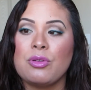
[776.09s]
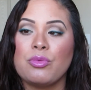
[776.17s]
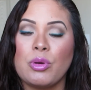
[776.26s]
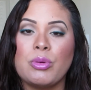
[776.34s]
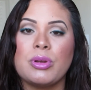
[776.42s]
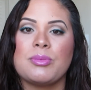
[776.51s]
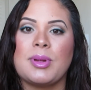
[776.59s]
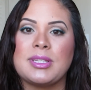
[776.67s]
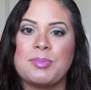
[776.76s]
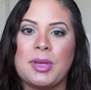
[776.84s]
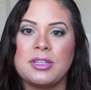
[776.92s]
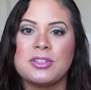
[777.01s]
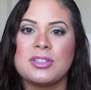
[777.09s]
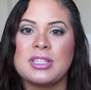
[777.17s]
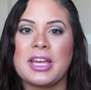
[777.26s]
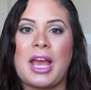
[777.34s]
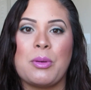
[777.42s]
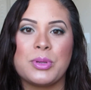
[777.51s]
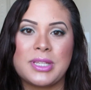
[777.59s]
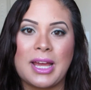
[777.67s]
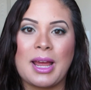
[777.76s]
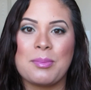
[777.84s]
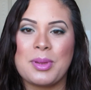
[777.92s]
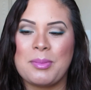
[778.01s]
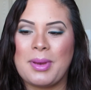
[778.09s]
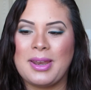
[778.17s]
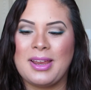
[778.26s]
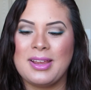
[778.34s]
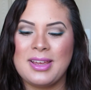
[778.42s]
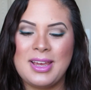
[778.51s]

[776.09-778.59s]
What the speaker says: ruined my sponge. Like, I was not happy about it.